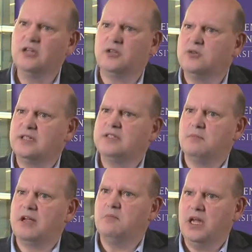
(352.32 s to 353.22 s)
use this to
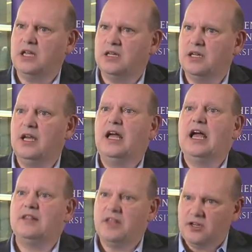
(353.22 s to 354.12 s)
make money.
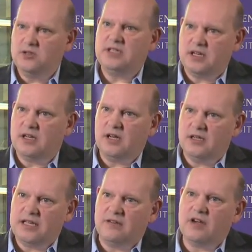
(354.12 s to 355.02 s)
And then you see
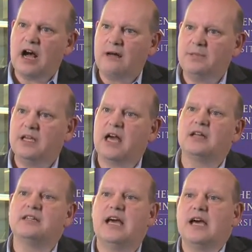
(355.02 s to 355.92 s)
a set of
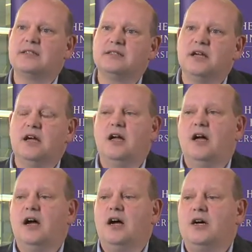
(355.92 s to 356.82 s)
copycat attacks.
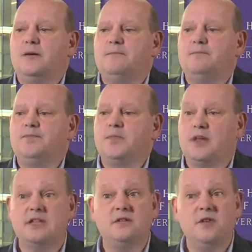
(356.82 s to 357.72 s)

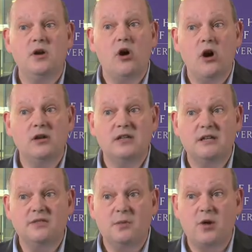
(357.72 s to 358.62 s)
That's a very hard
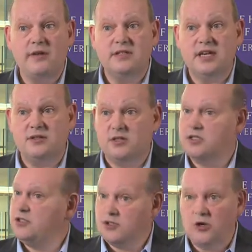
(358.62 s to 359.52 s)
thing for the private sector to
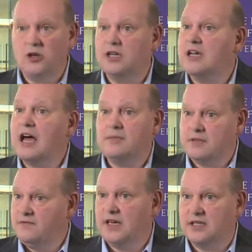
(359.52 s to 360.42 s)
turn on a dime
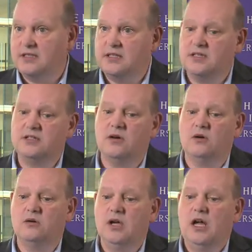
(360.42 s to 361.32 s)
and fix. And
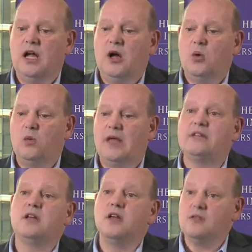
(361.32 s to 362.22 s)
so
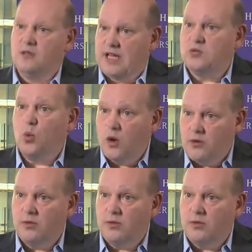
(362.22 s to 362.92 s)
that's one